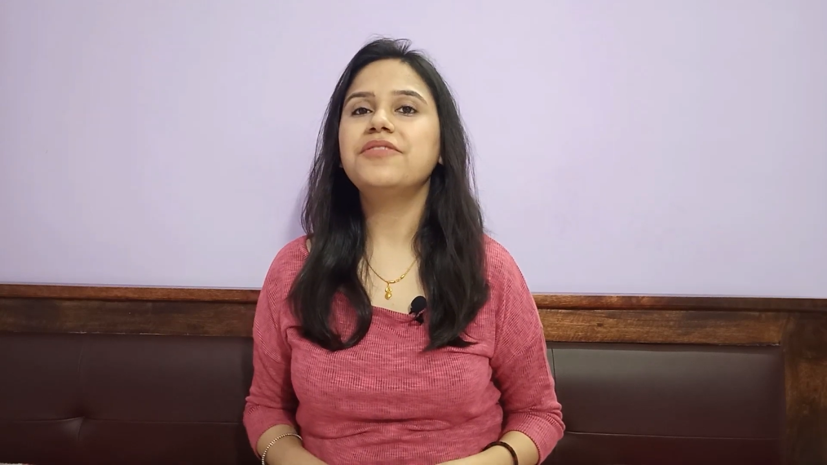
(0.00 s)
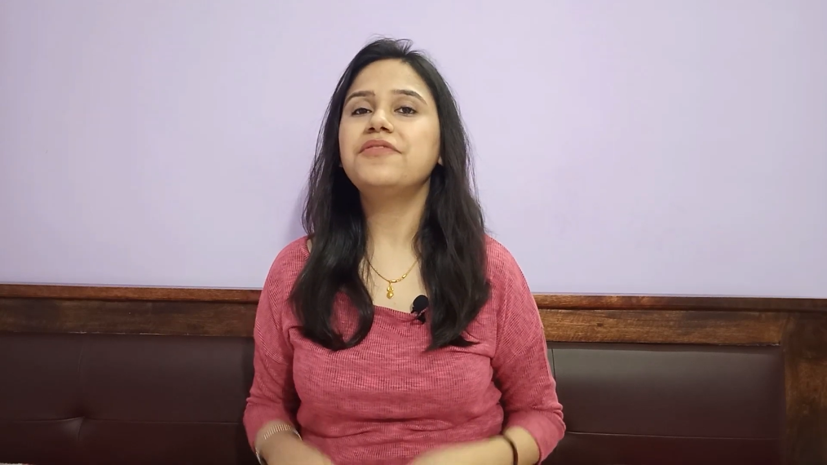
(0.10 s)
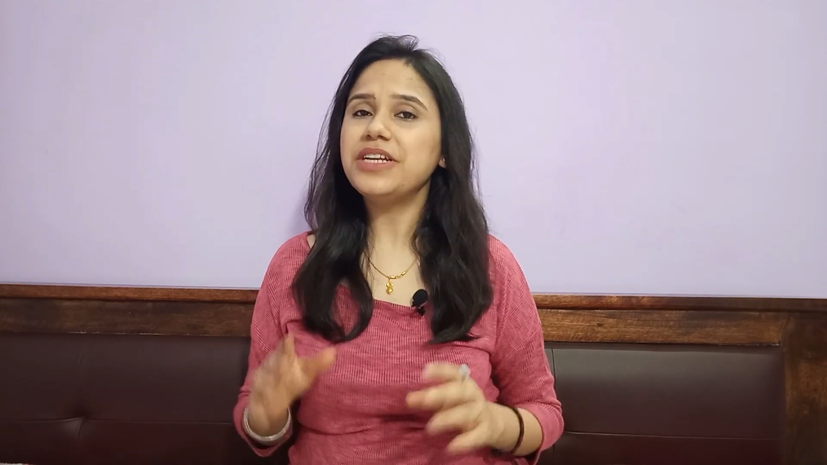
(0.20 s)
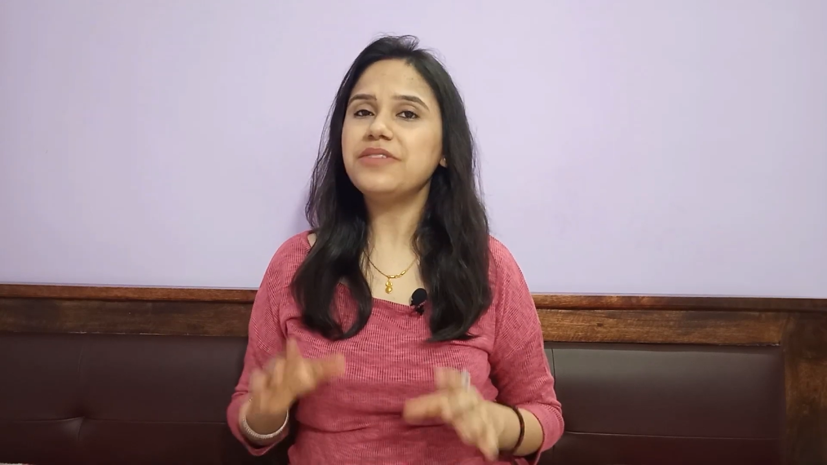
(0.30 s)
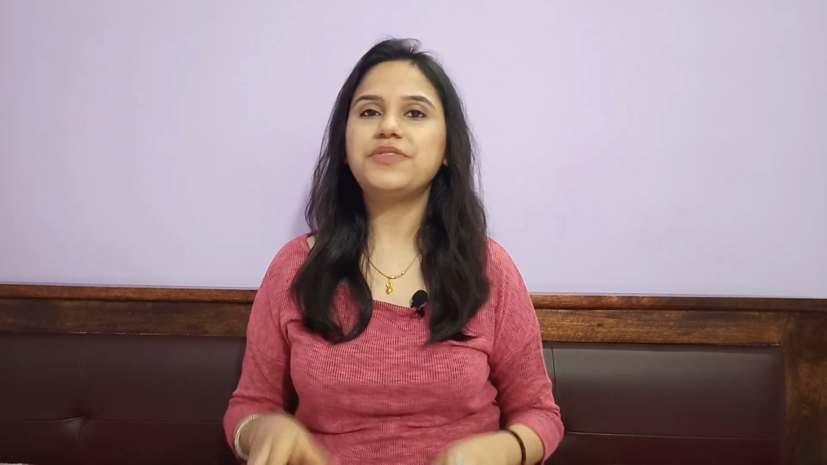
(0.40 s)

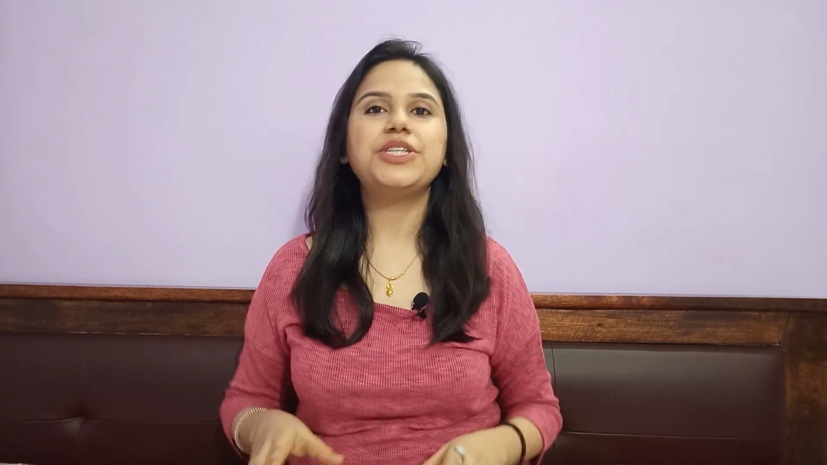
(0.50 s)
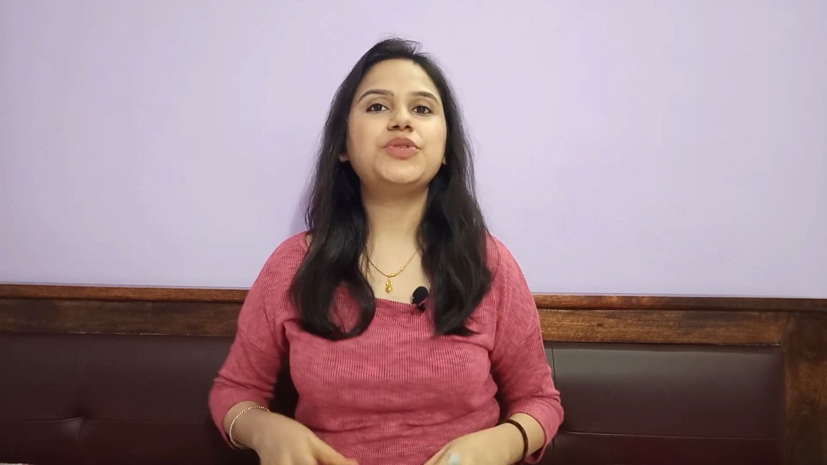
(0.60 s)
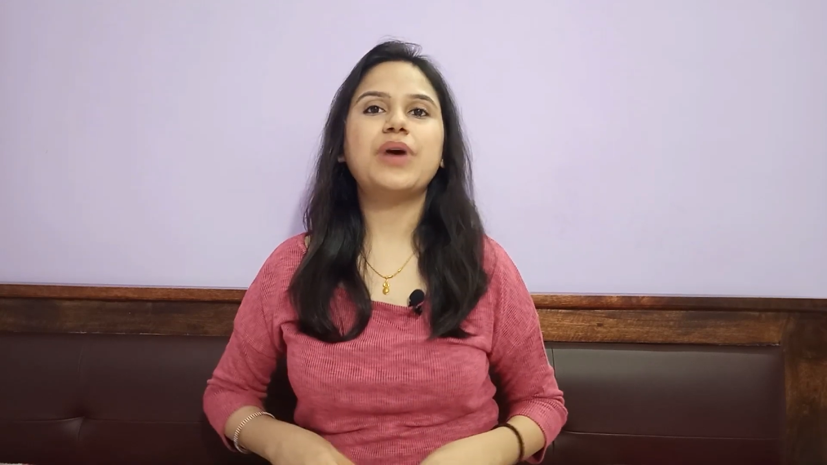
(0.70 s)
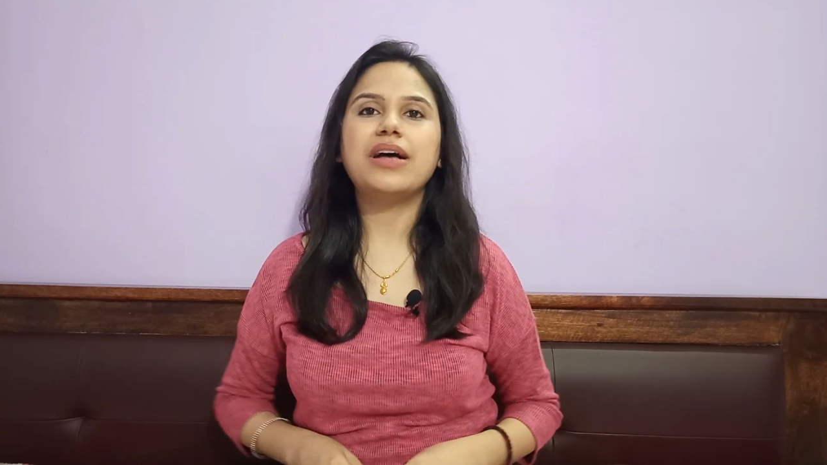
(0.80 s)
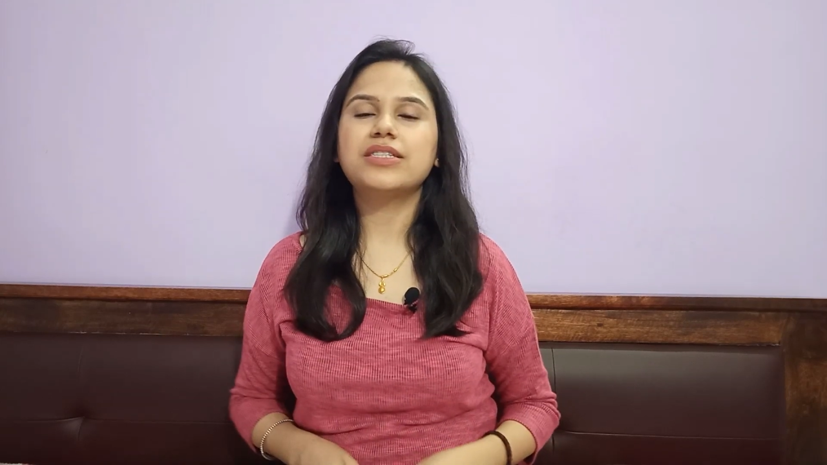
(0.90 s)
feel free
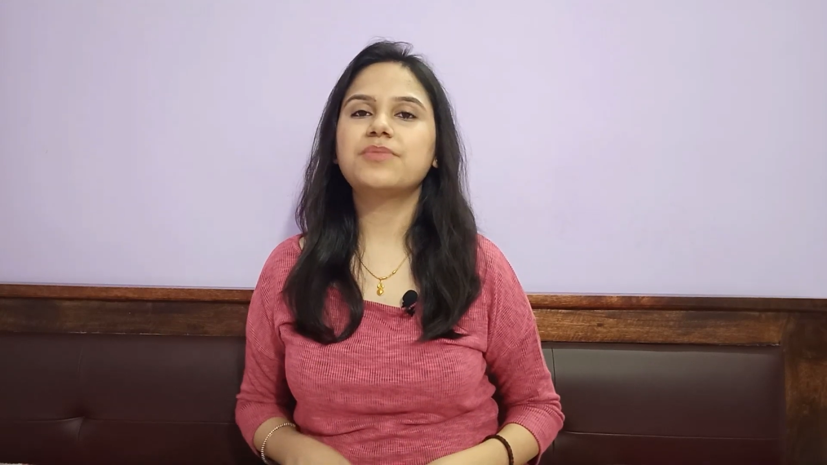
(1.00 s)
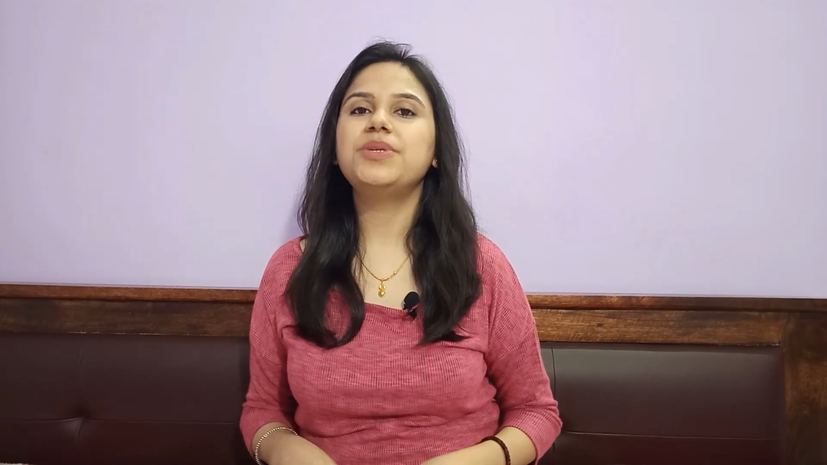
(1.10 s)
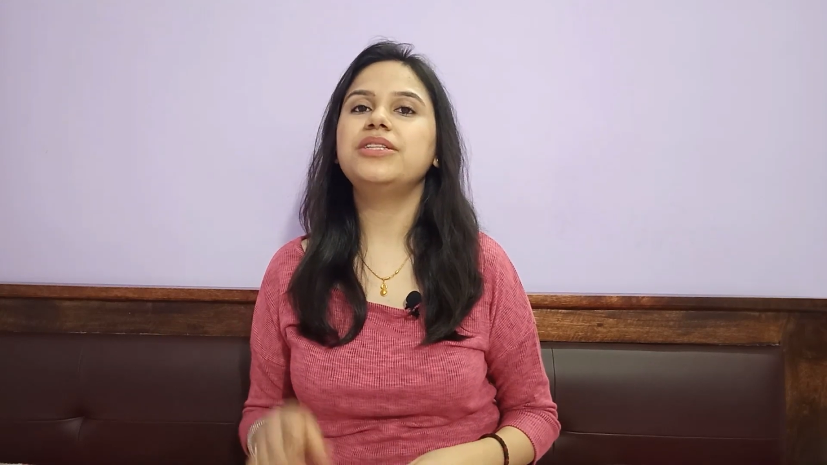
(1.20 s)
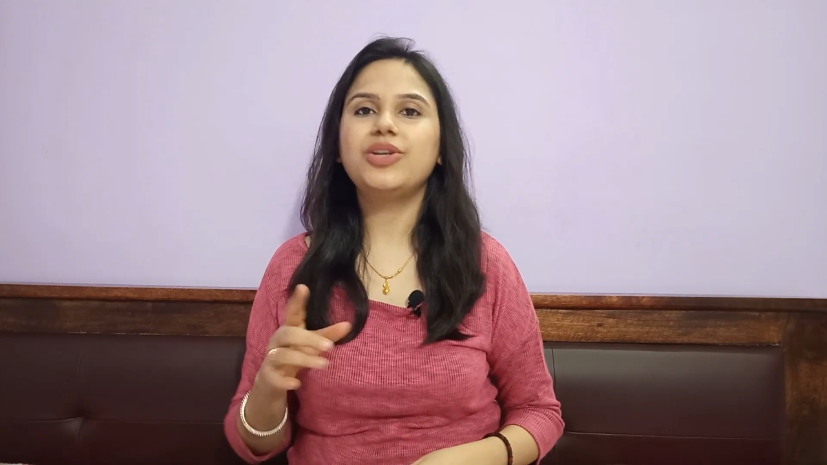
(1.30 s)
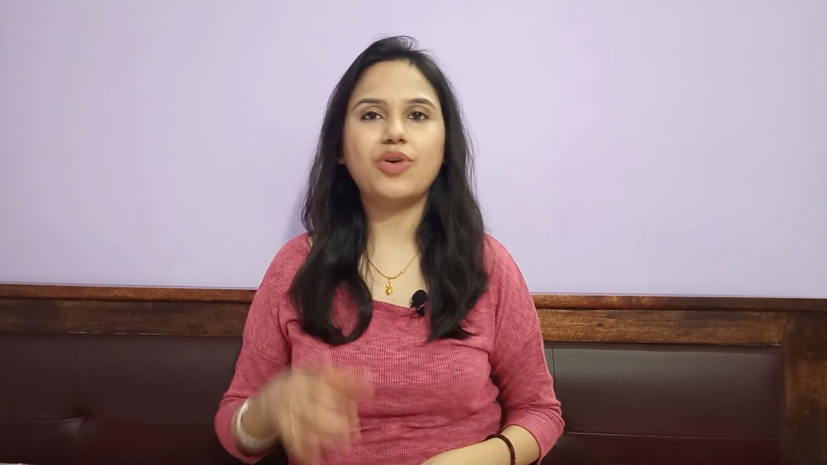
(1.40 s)
to ask
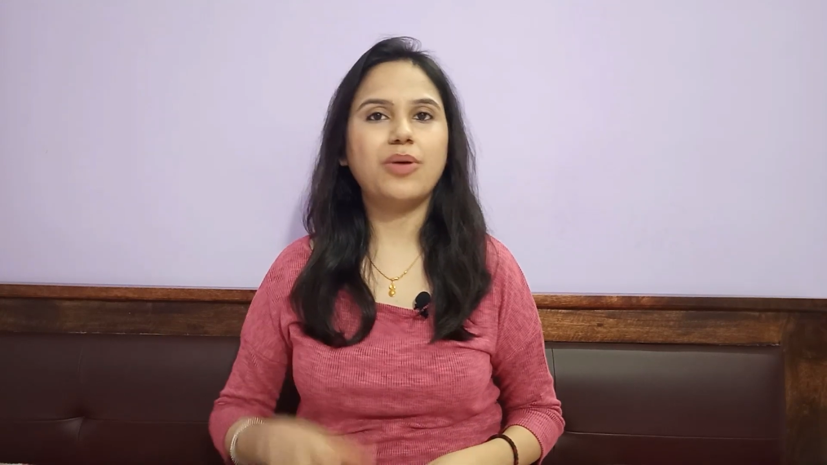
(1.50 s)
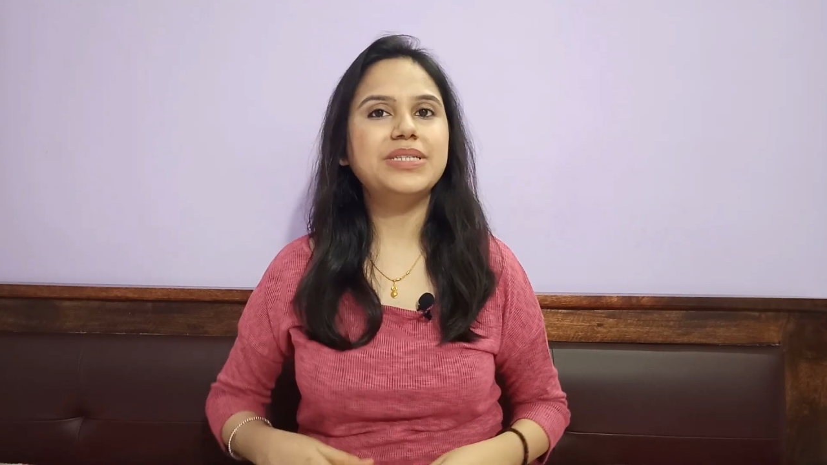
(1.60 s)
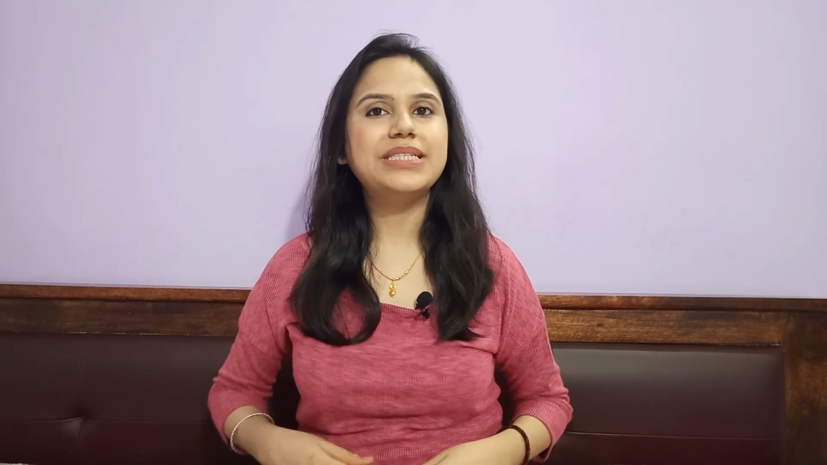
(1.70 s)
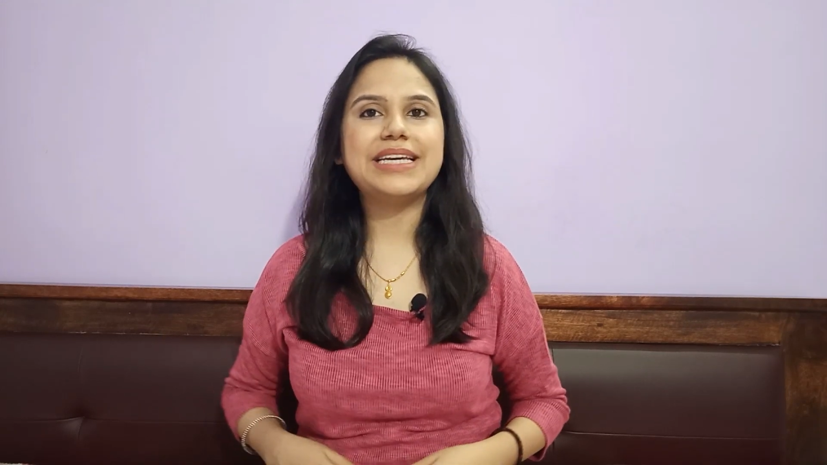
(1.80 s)
me in the comment